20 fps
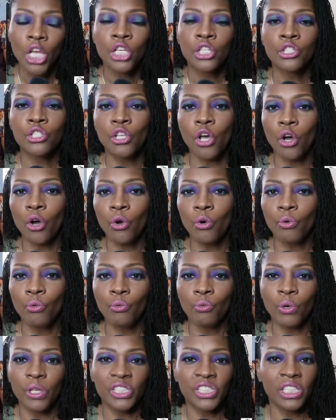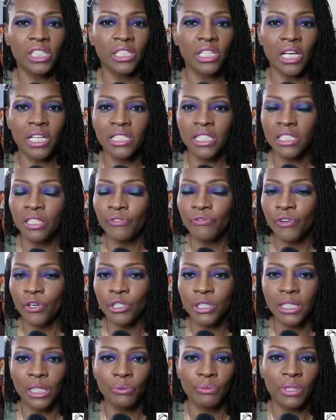So what she does is, the
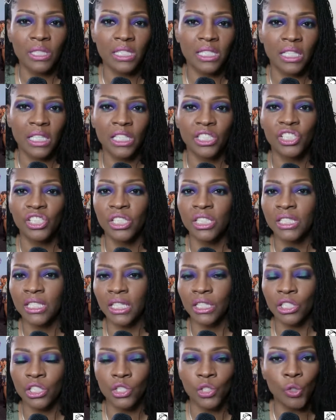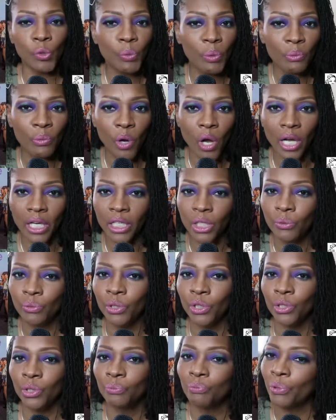first thing we see, she's in the supermarket
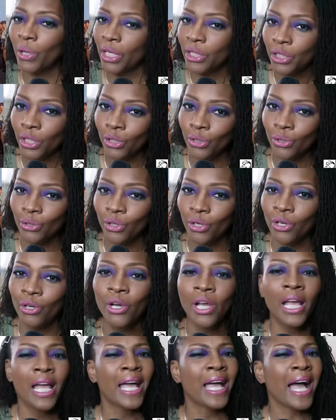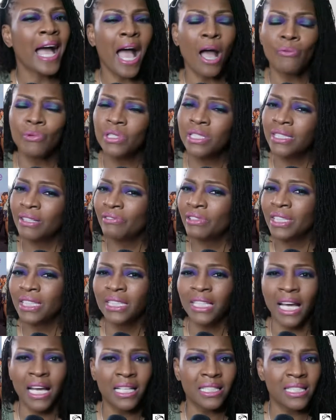with the pregnant girl. I was really
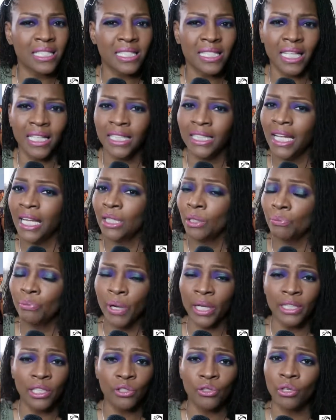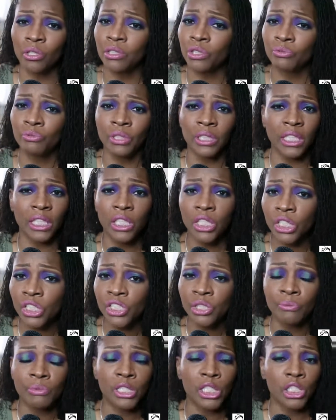not understanding that. The pregnant girl looked really good.
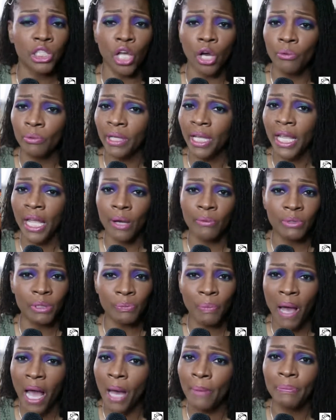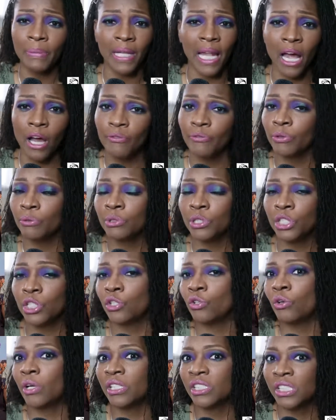She was glowing, hair was popping, outfit was
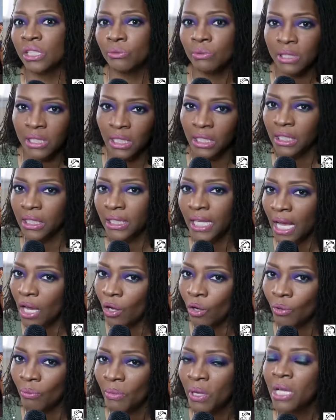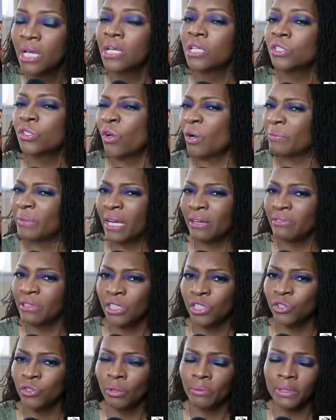cute, and she was needing help. So I'm not
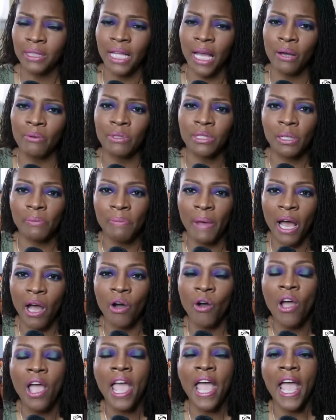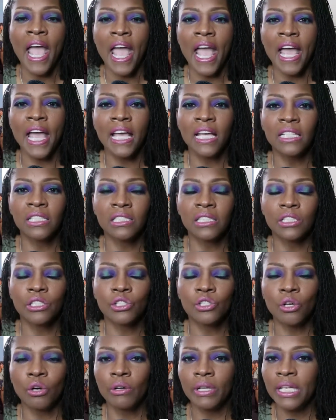really sure what that was about. And
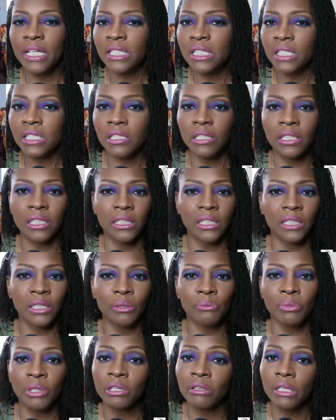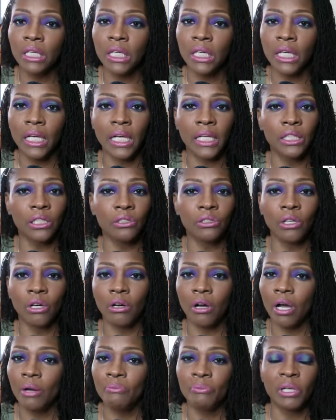so Issa's looking in the mirror, and
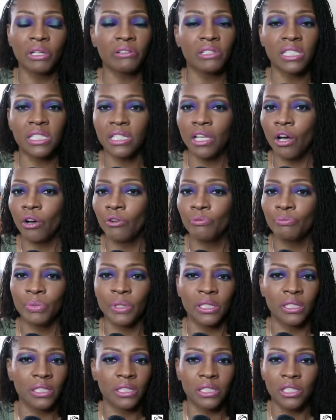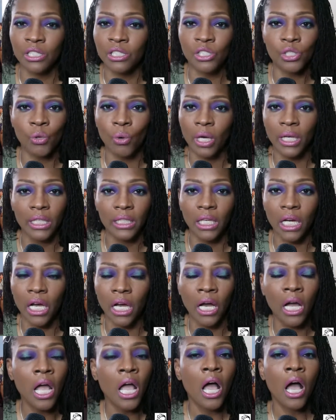her mirror self be just talking to
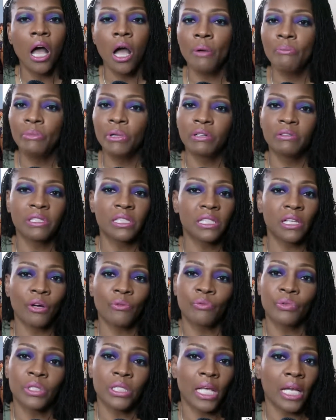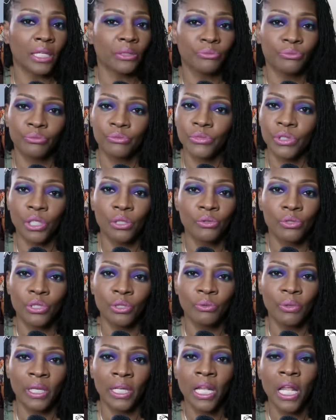her. Her mirror self was like, don't
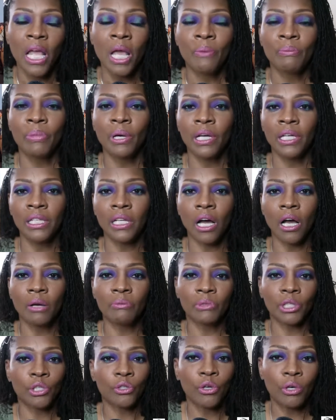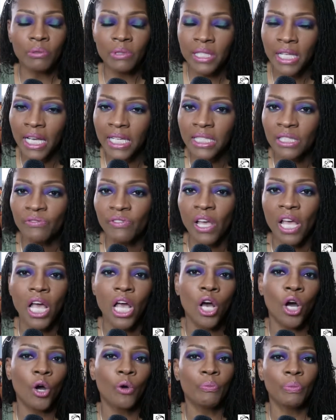do it. But the girl was asking for
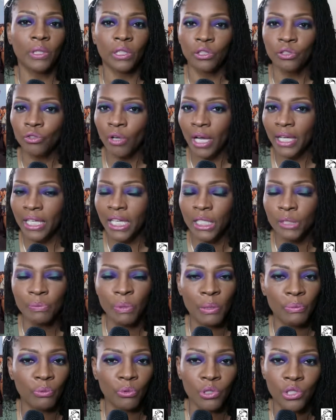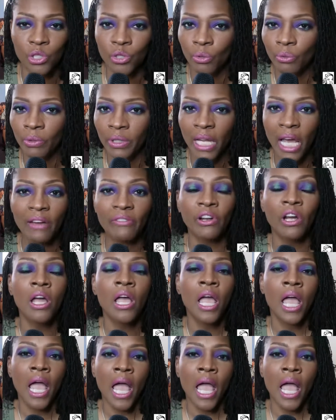help, and I guess people was doing whatever.